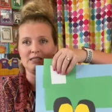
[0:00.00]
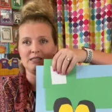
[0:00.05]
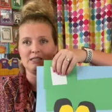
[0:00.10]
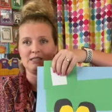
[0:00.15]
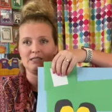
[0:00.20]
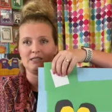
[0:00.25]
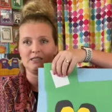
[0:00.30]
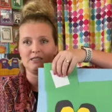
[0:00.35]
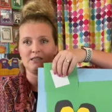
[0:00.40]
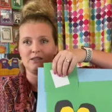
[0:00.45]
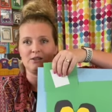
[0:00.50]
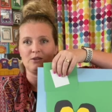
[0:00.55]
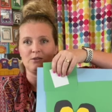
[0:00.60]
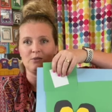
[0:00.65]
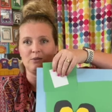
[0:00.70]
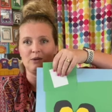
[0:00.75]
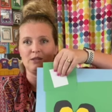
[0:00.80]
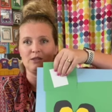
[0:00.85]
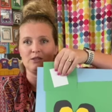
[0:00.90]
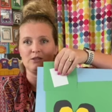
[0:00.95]
This is the little
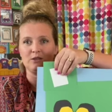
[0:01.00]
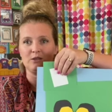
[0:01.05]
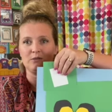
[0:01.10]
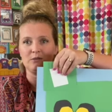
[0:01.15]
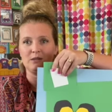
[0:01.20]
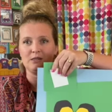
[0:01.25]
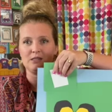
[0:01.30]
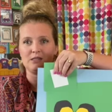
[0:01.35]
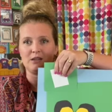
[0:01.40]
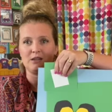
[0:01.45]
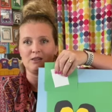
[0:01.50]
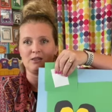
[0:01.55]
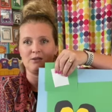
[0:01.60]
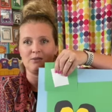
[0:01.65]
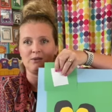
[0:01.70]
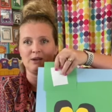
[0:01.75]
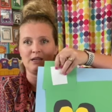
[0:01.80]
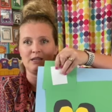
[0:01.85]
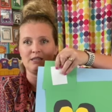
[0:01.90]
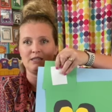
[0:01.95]
window. It's got the
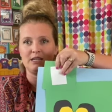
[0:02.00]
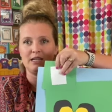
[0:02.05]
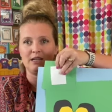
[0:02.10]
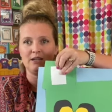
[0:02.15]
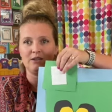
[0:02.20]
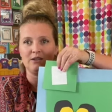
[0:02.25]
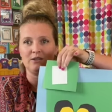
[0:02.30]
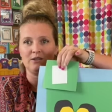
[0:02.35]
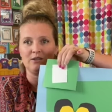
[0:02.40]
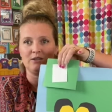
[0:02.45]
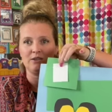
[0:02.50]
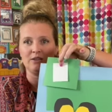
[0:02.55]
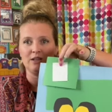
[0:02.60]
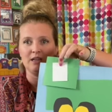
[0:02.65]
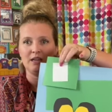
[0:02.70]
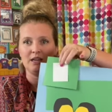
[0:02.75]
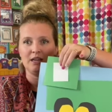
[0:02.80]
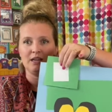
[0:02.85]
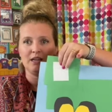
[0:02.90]
rectangle